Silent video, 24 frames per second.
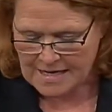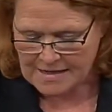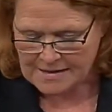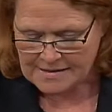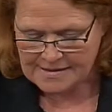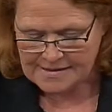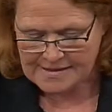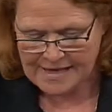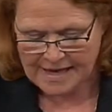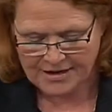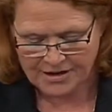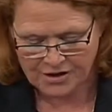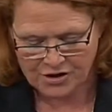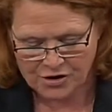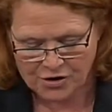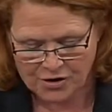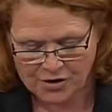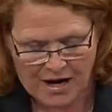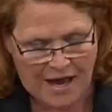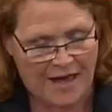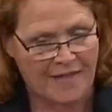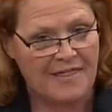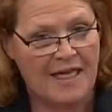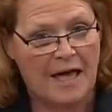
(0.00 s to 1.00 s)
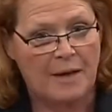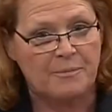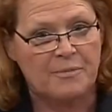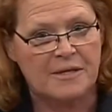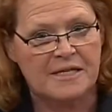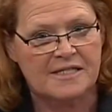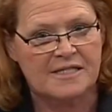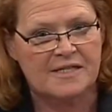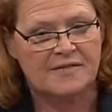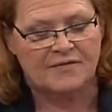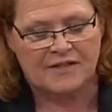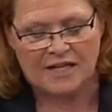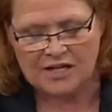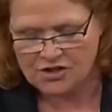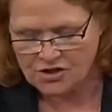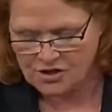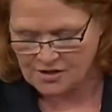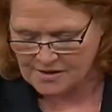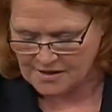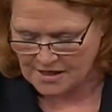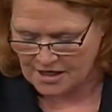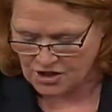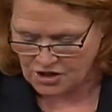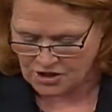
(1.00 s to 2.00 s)
Senator, and that piece of
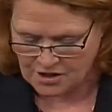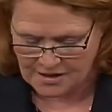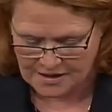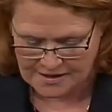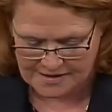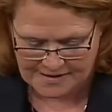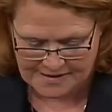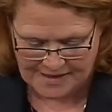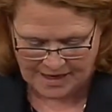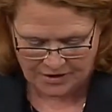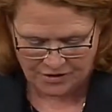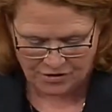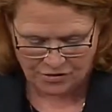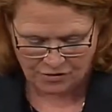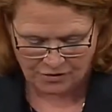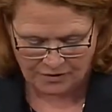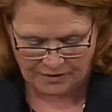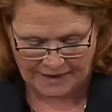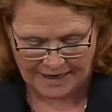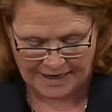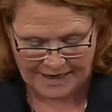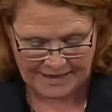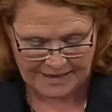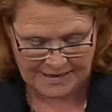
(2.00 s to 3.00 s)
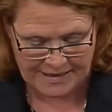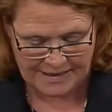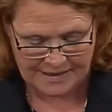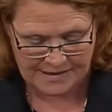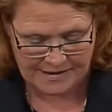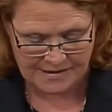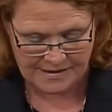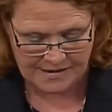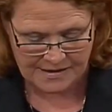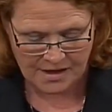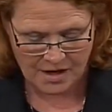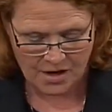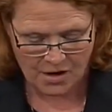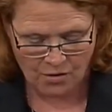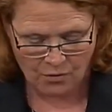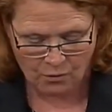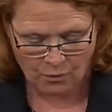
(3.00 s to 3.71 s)
legislation is Senator Leahy's